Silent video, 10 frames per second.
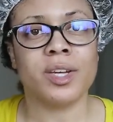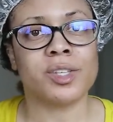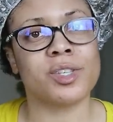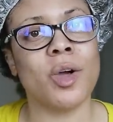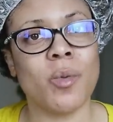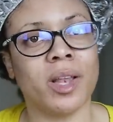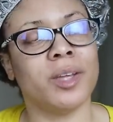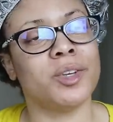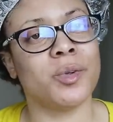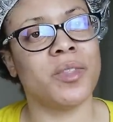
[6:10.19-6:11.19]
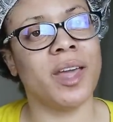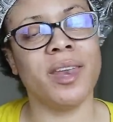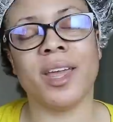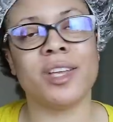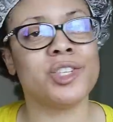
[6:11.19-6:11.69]
So while I do
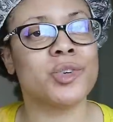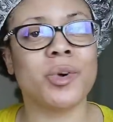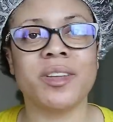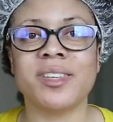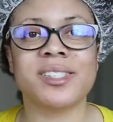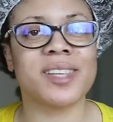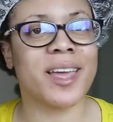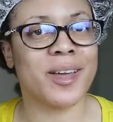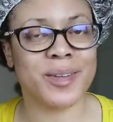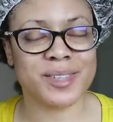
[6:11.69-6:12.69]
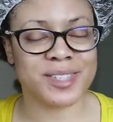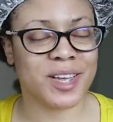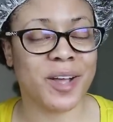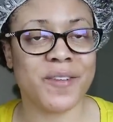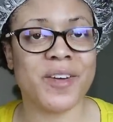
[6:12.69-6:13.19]
that, enjoy the sounds
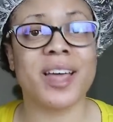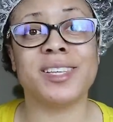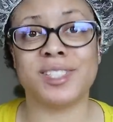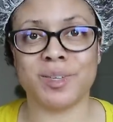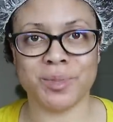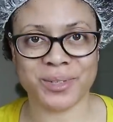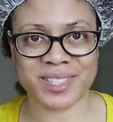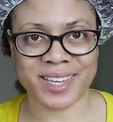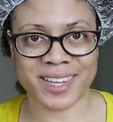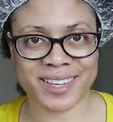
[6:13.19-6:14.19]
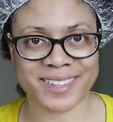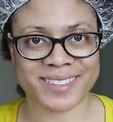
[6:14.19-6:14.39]
of the music.